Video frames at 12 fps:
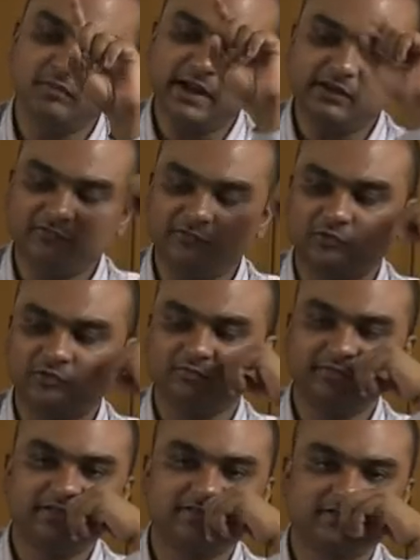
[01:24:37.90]
phone
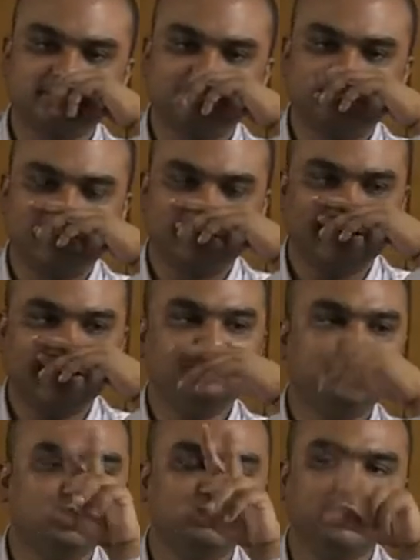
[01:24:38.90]
means, can
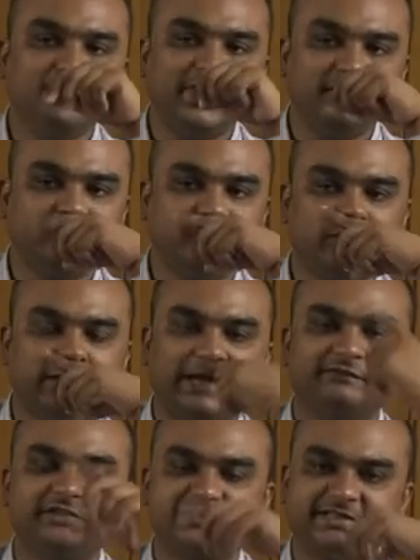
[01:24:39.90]
two mobile phone have
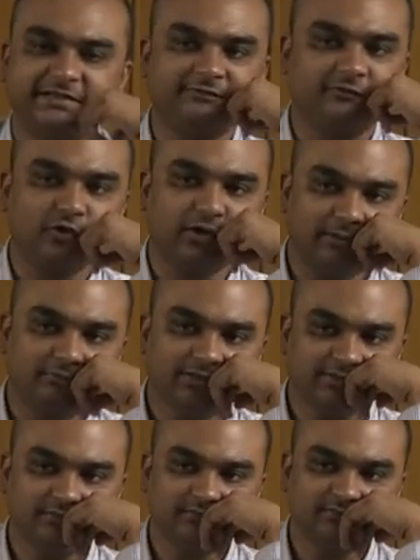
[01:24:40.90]
the same phone number?
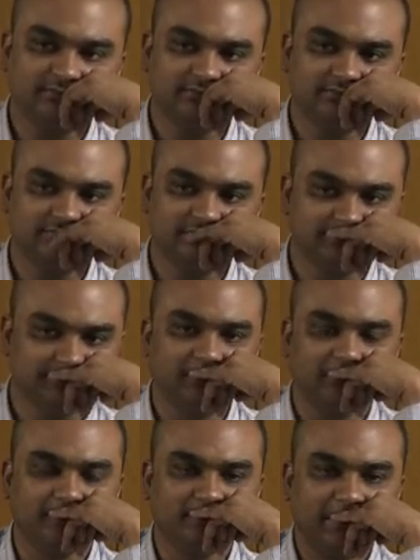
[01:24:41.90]
No.
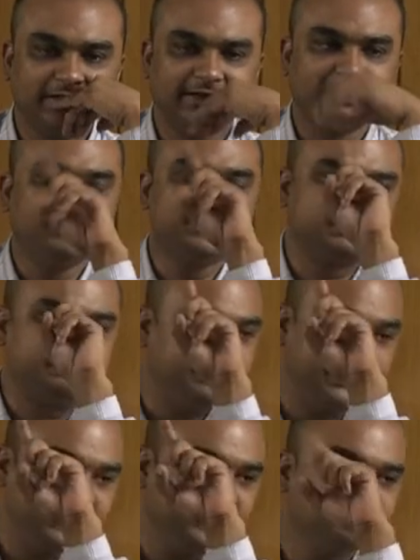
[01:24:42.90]
It means
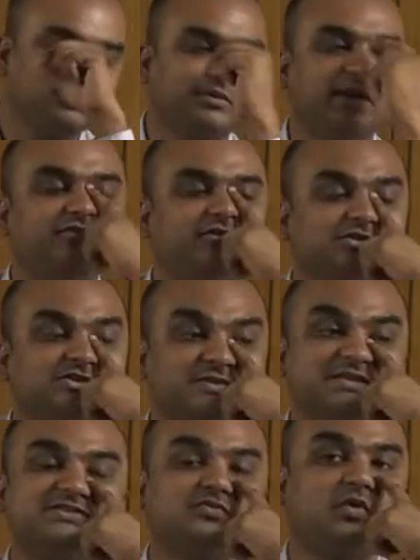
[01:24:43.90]
billion mobile phones
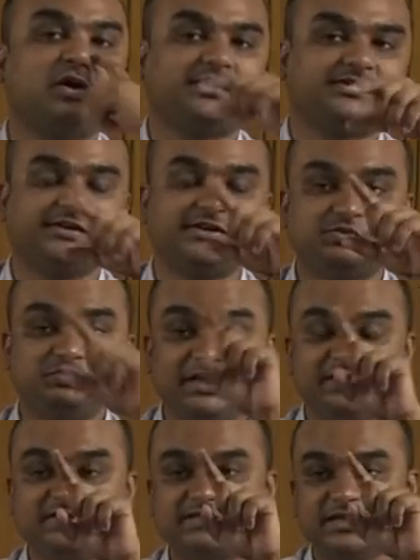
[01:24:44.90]
means what? It
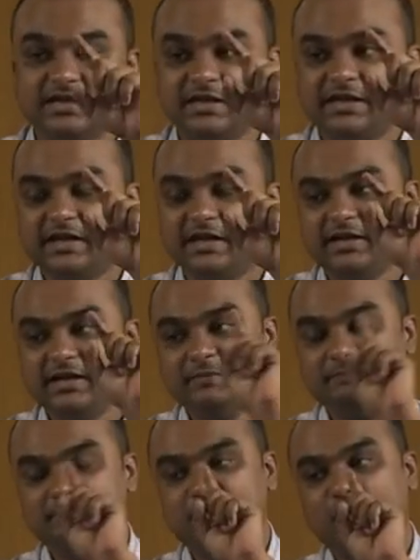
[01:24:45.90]
means
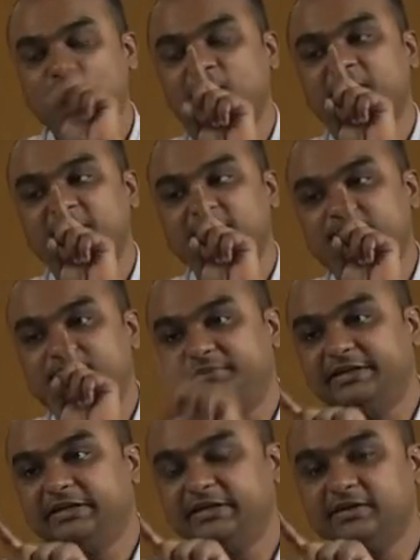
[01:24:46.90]
over
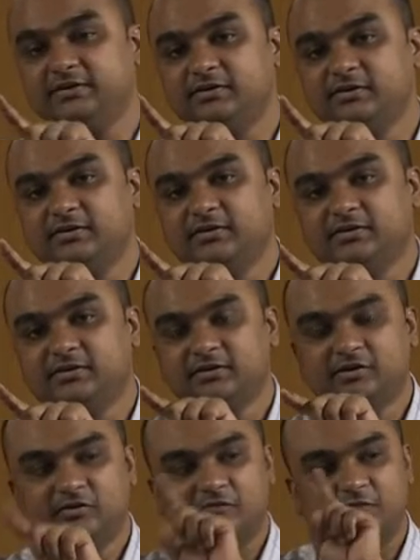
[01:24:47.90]
billion
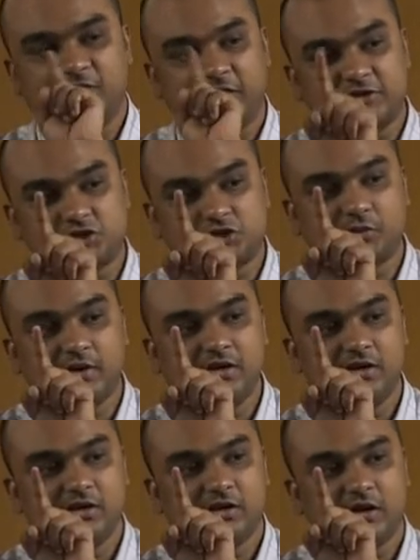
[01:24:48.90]
virtual
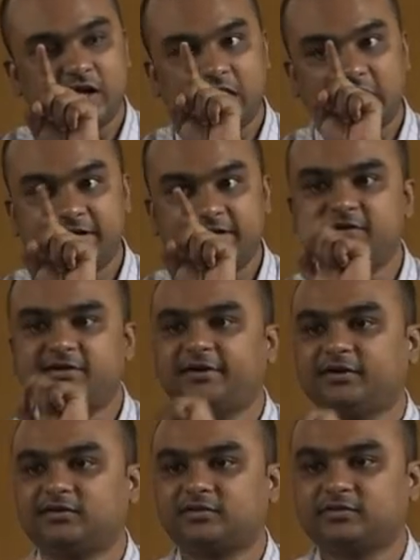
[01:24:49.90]

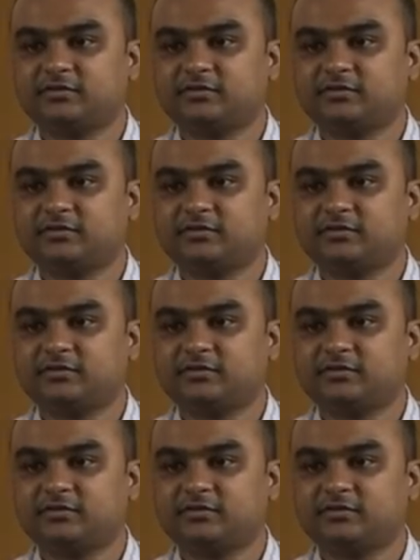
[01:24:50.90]
identities.